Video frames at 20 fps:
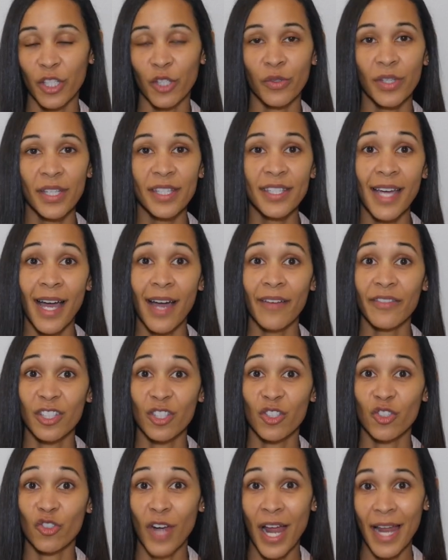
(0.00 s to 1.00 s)
you need to have a
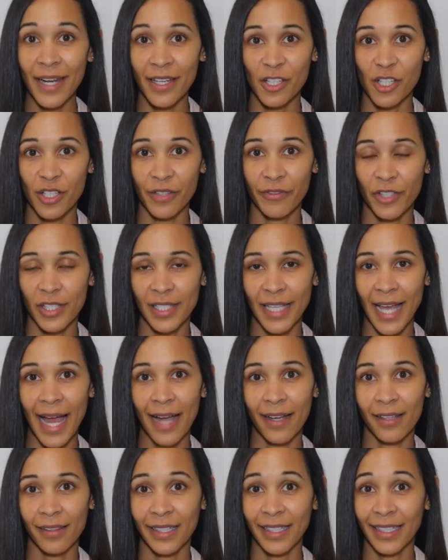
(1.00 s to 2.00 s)
strategy for
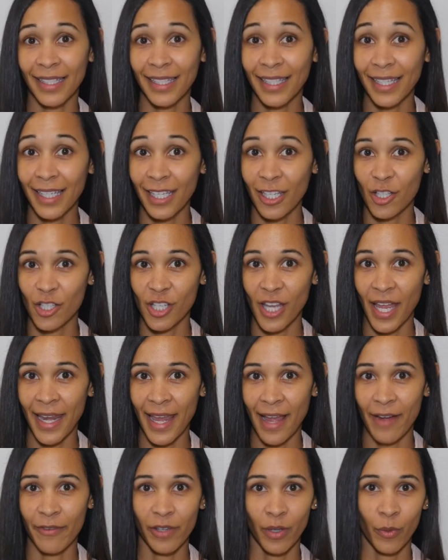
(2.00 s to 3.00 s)
tackling each and
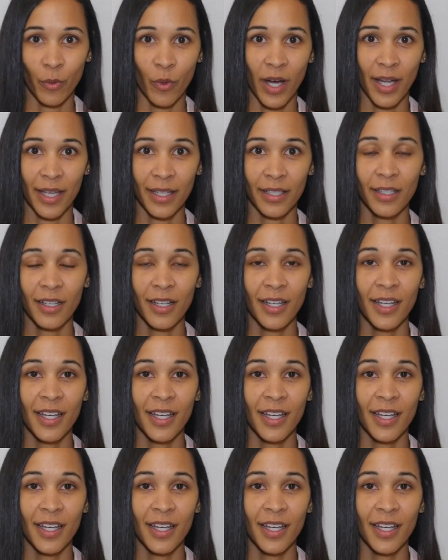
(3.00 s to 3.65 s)
every one.